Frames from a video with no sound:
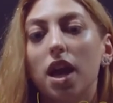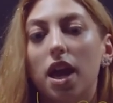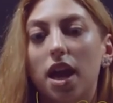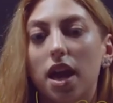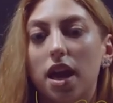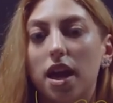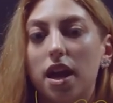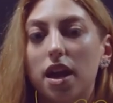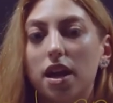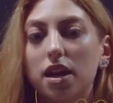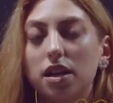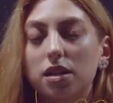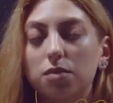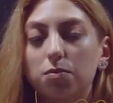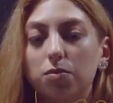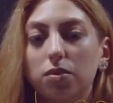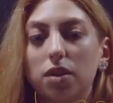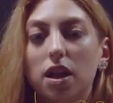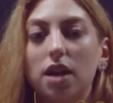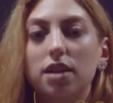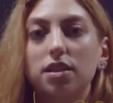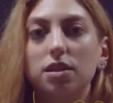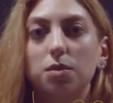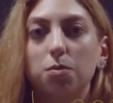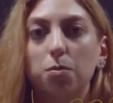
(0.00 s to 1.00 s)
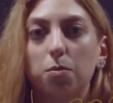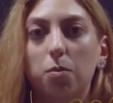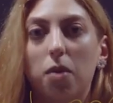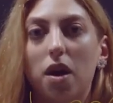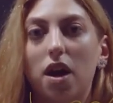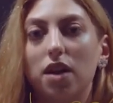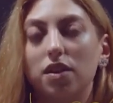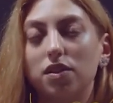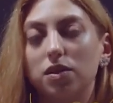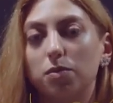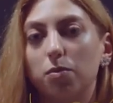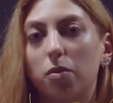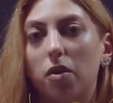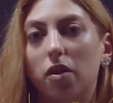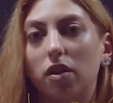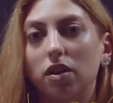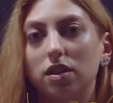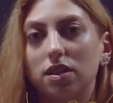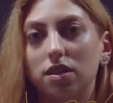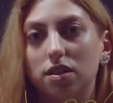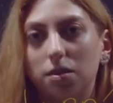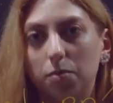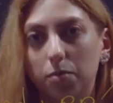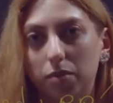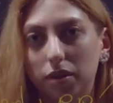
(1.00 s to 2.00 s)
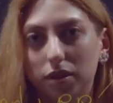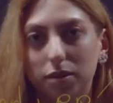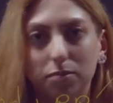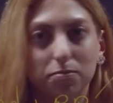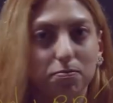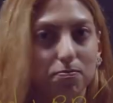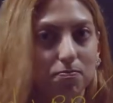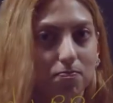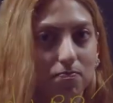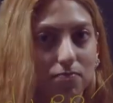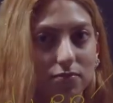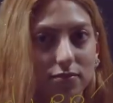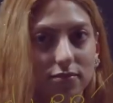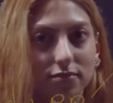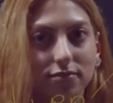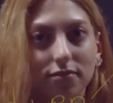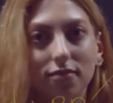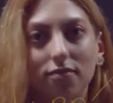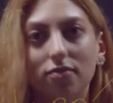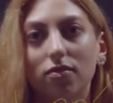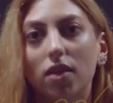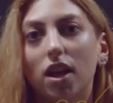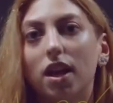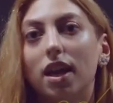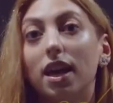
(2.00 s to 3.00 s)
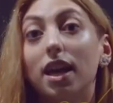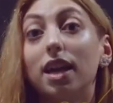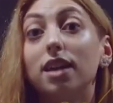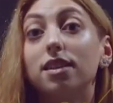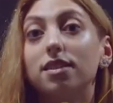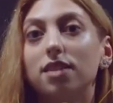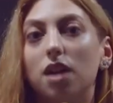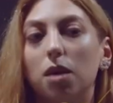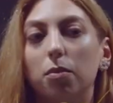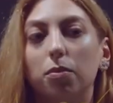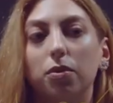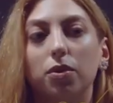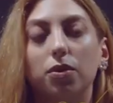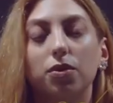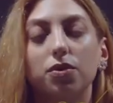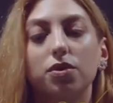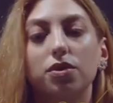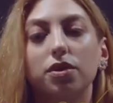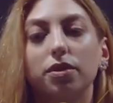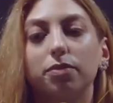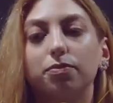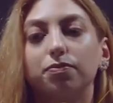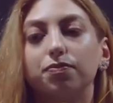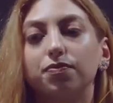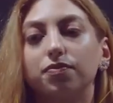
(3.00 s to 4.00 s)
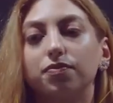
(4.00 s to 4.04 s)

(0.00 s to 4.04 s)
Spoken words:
And plus past participle. Examples.